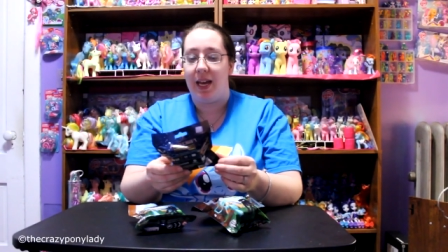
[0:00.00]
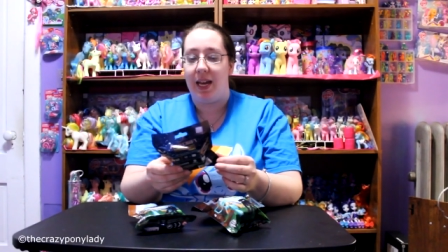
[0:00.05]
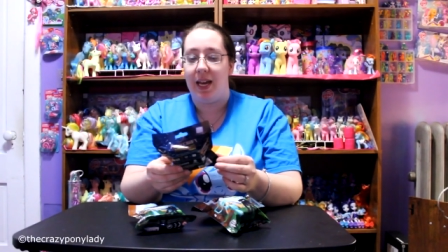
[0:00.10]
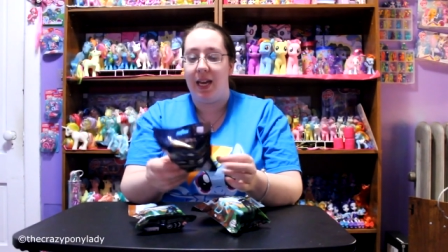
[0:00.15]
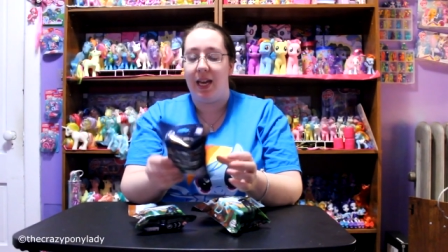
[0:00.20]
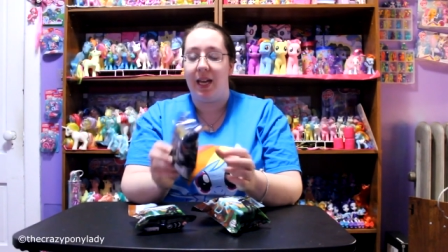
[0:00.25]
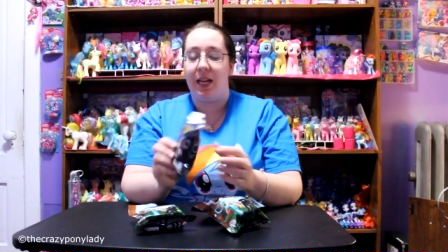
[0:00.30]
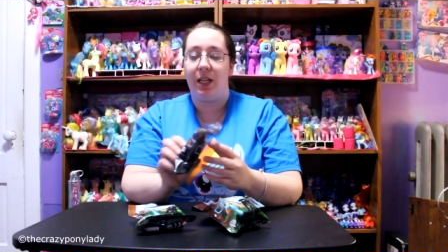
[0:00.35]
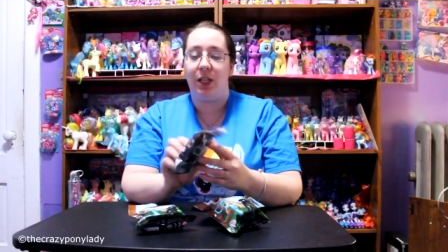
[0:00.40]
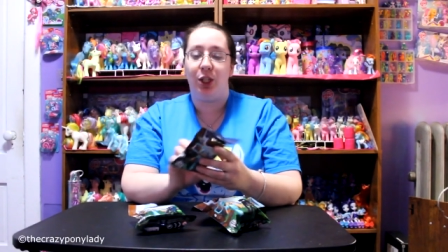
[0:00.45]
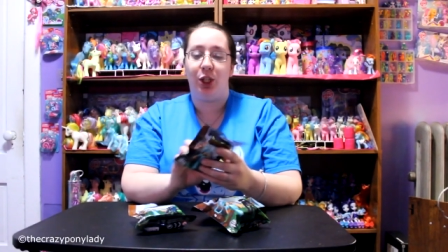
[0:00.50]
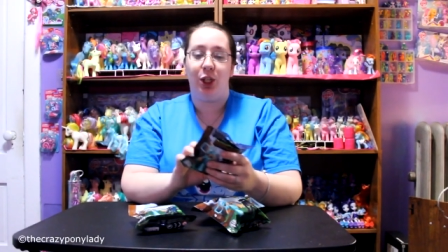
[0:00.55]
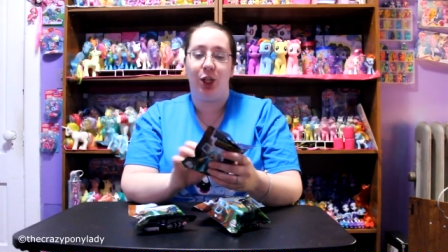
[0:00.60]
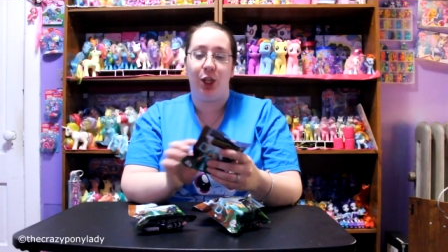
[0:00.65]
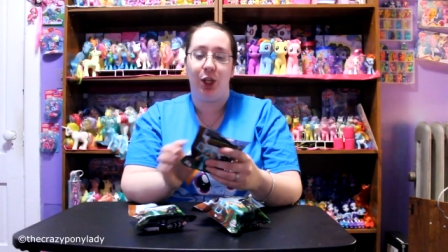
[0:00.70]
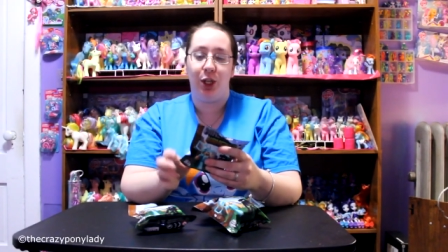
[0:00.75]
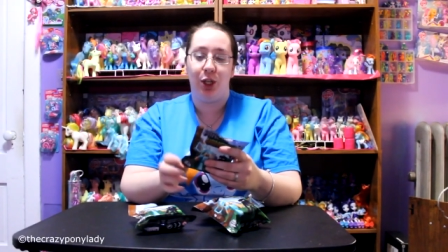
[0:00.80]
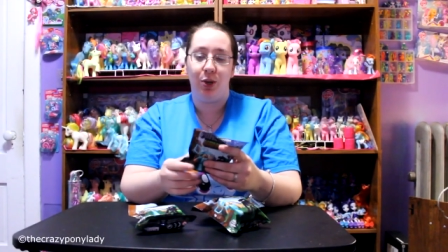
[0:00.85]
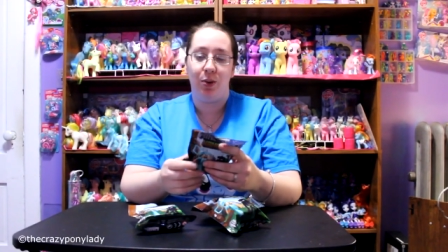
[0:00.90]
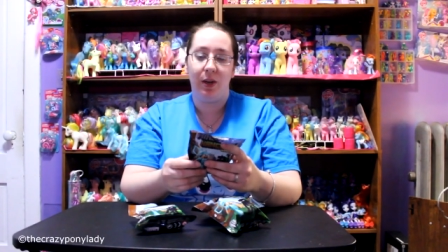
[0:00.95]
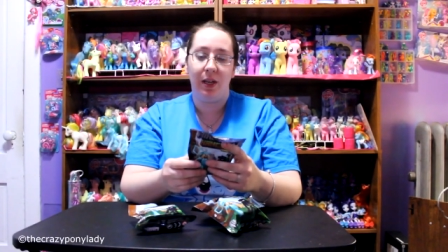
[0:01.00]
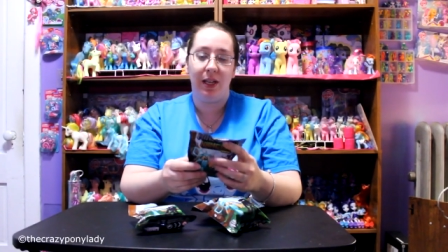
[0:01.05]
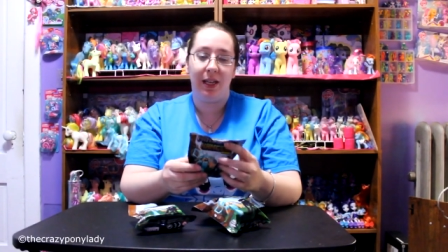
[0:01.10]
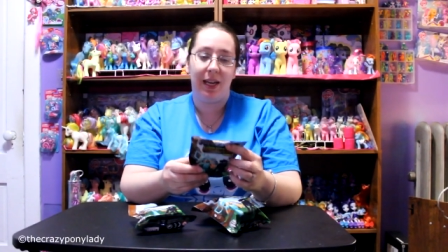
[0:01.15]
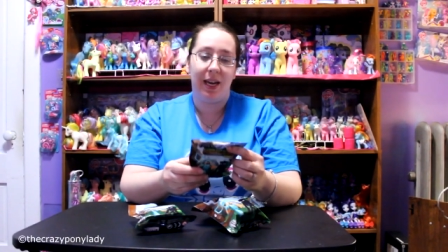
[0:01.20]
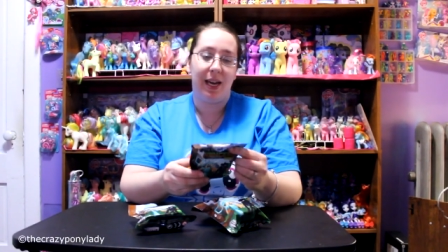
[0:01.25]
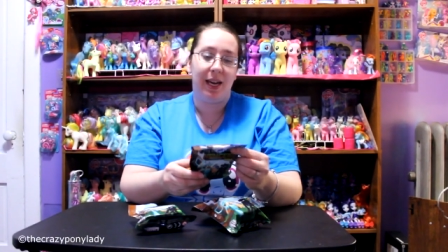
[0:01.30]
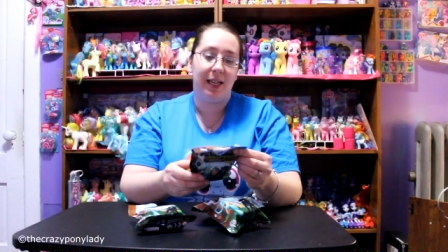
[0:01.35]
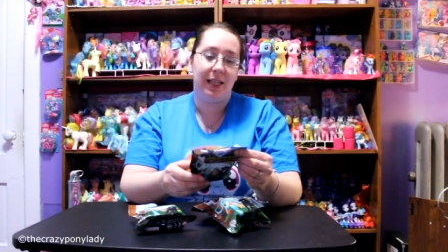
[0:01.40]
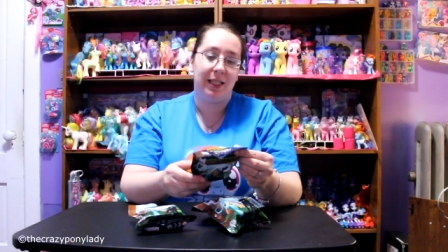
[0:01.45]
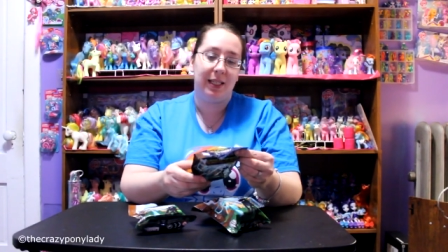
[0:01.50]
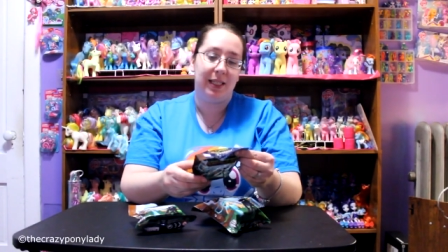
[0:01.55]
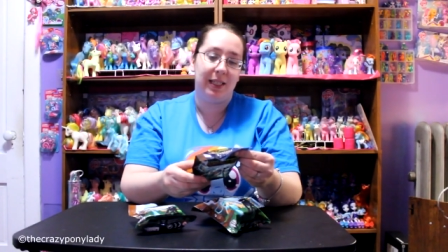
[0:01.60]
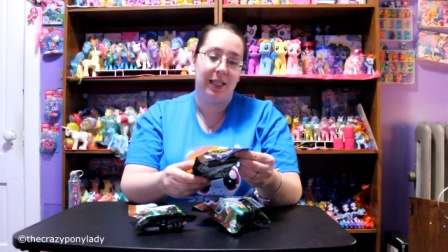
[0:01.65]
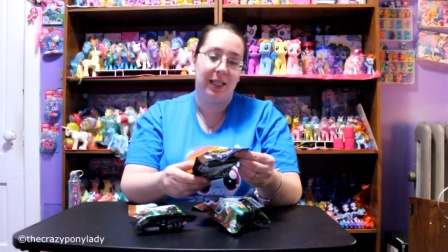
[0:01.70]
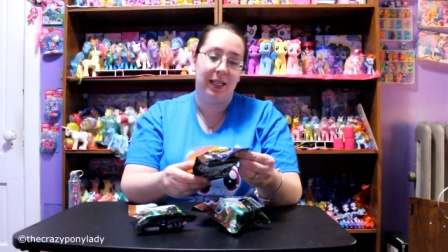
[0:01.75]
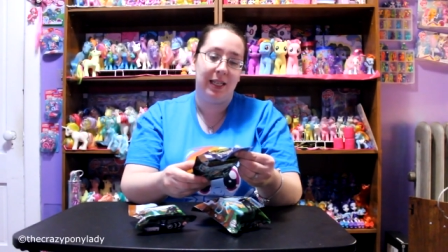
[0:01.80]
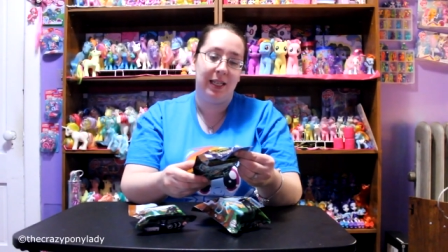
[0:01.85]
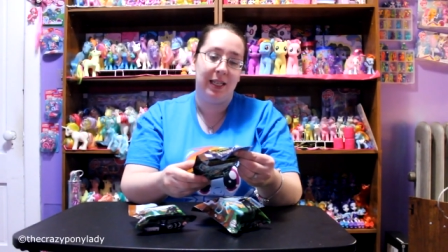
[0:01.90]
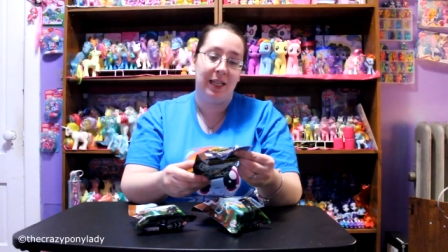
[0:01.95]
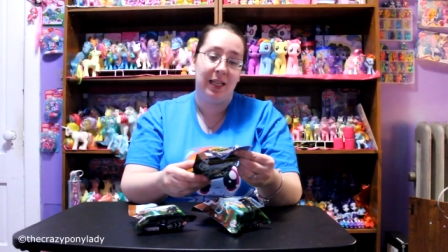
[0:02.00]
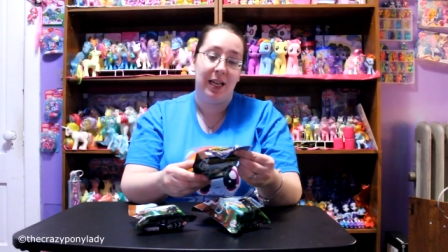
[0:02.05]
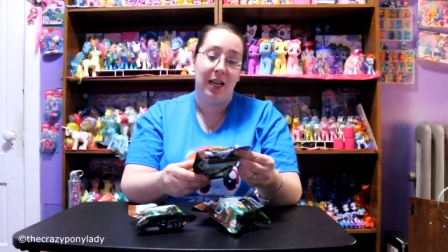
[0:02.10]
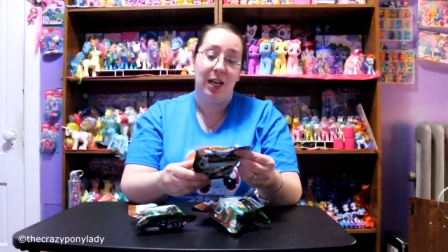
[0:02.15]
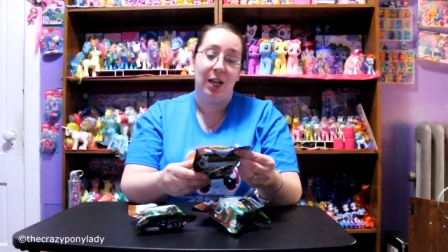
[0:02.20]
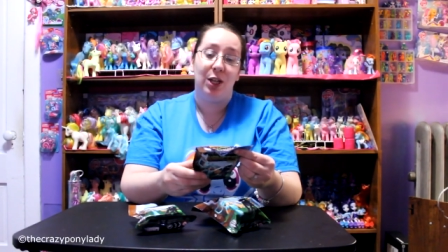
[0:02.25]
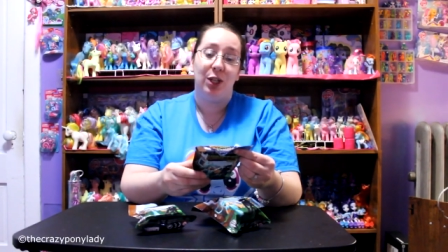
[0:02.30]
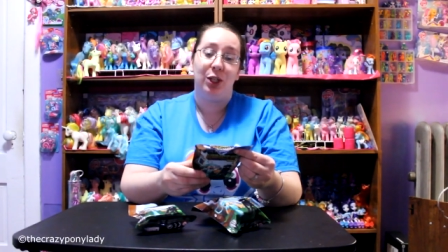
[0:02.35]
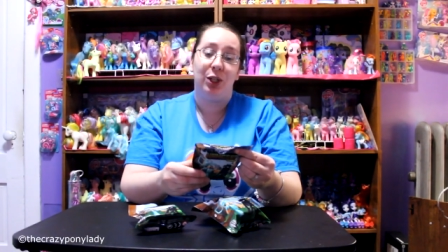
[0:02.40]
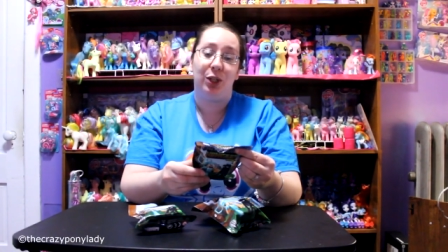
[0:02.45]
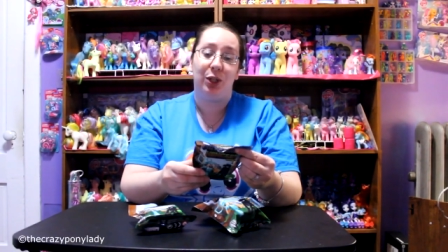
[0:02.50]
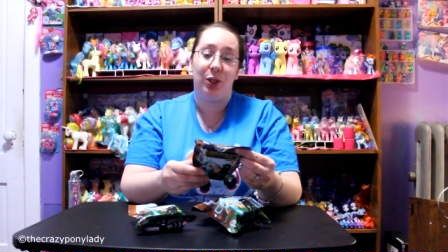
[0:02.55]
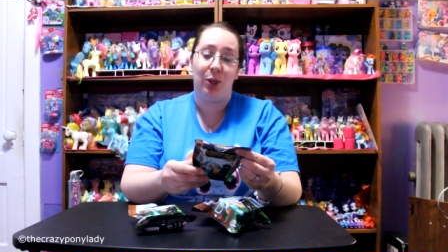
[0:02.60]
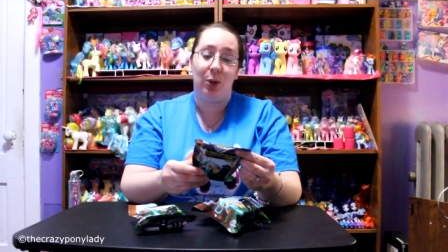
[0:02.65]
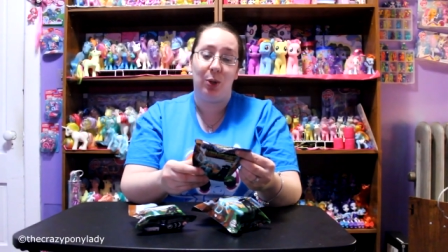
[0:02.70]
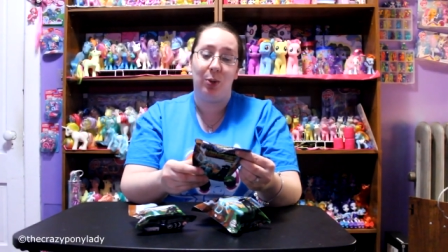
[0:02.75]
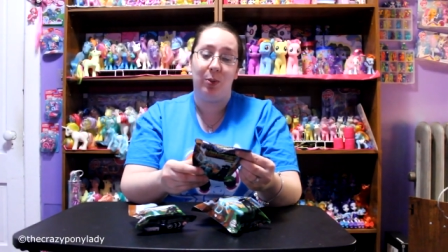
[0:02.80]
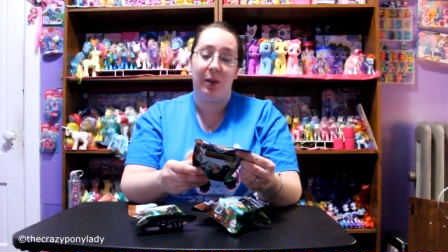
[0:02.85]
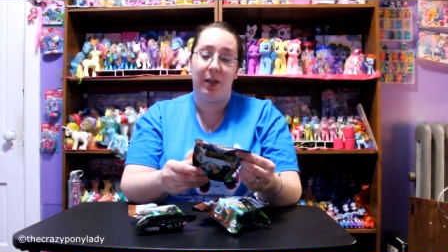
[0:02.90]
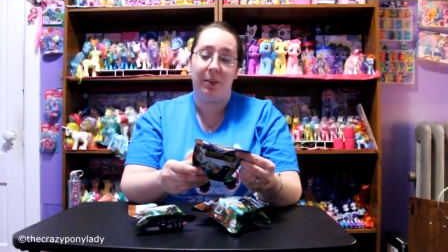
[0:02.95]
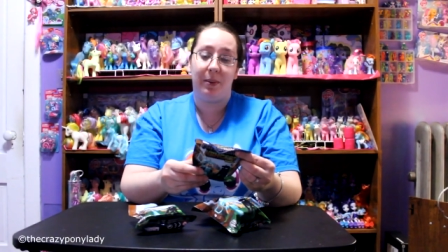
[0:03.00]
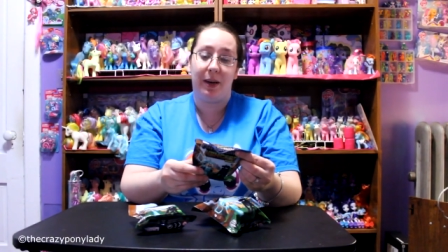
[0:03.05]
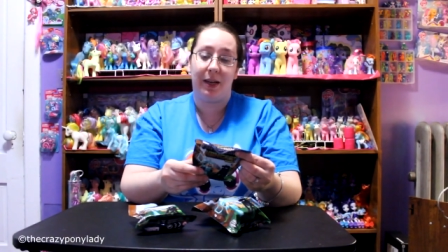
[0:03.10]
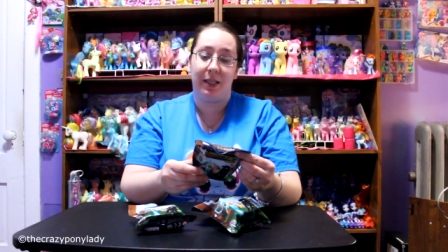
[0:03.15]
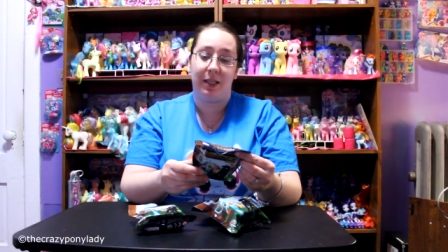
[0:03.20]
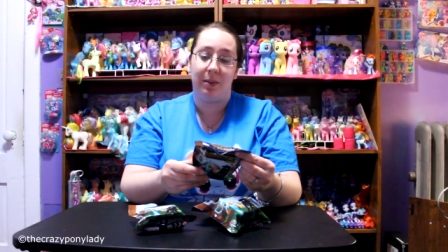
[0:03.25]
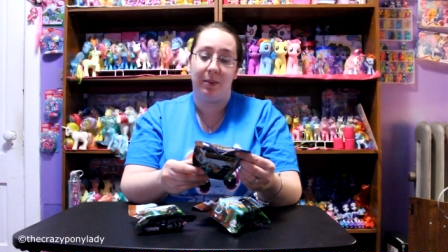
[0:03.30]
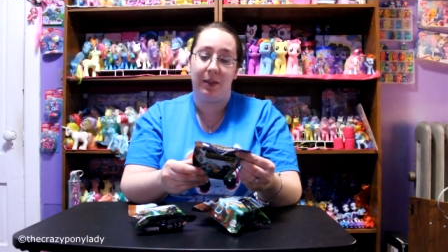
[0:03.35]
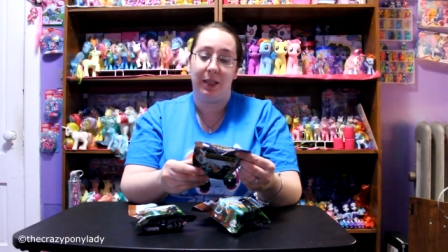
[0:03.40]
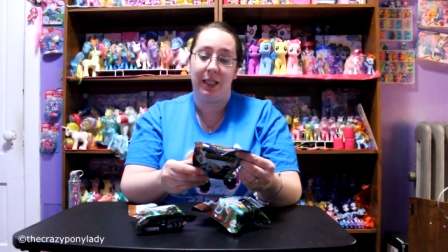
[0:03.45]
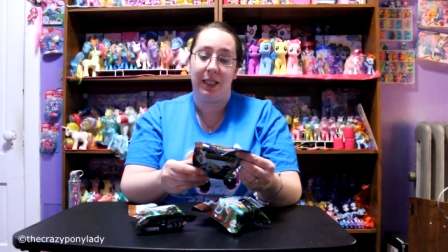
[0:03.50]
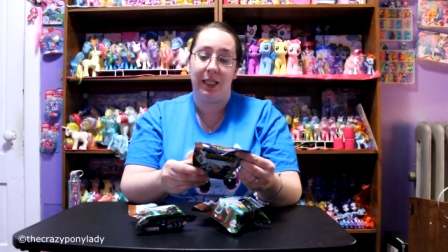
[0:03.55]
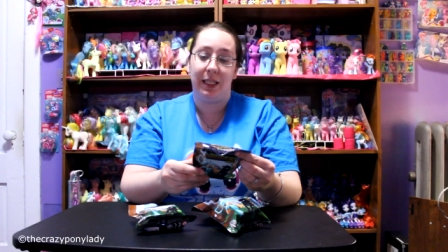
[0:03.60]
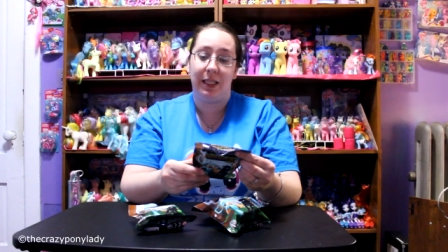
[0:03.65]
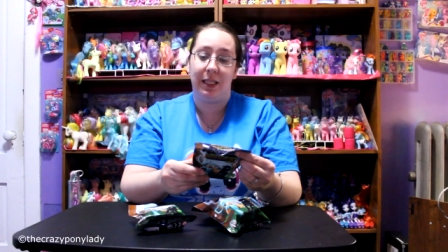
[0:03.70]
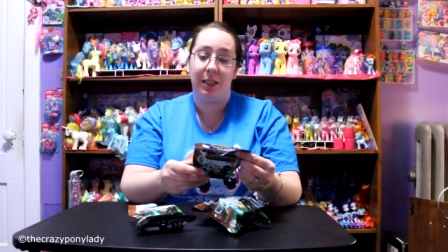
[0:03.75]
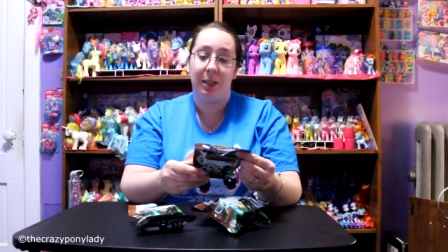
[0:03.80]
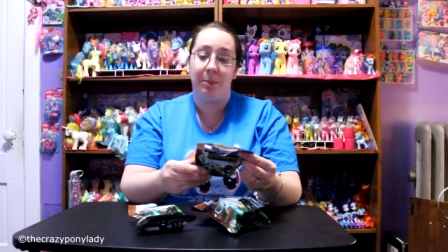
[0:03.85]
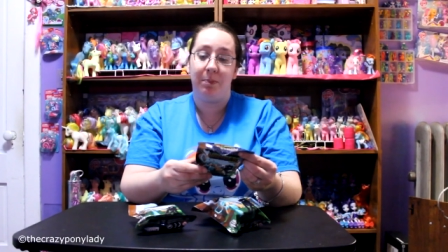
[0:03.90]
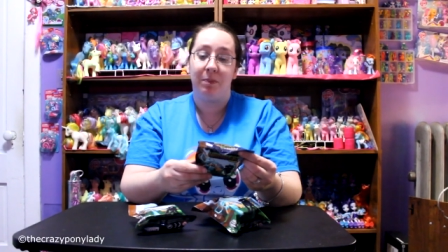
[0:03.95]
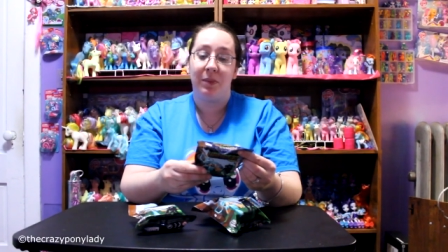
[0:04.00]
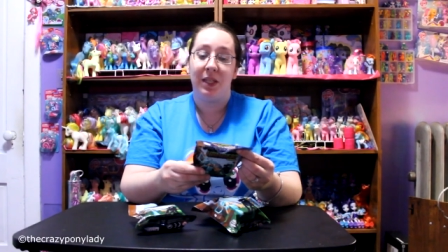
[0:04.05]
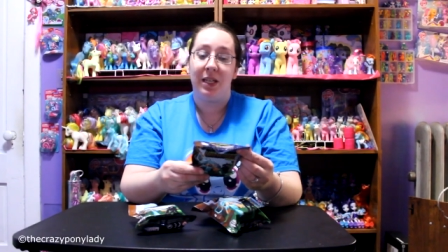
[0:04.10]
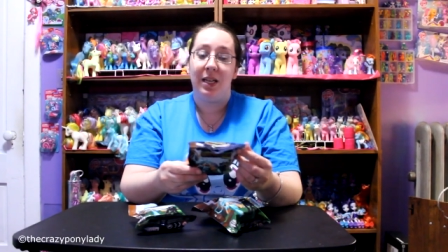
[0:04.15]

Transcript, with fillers: And you can get so many possibilities.